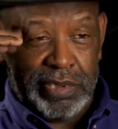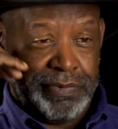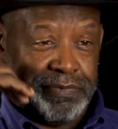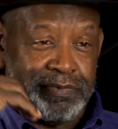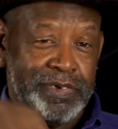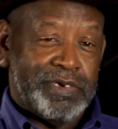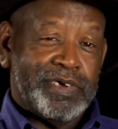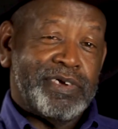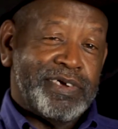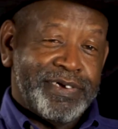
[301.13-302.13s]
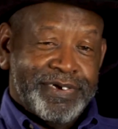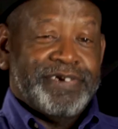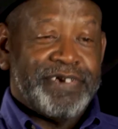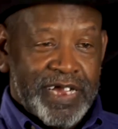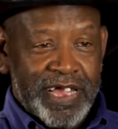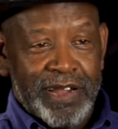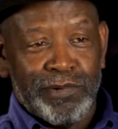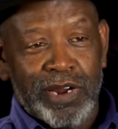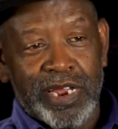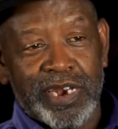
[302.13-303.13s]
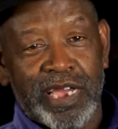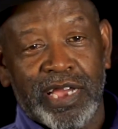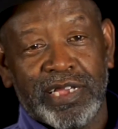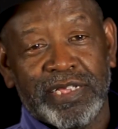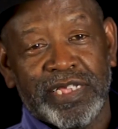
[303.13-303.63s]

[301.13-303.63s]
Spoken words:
have have right now.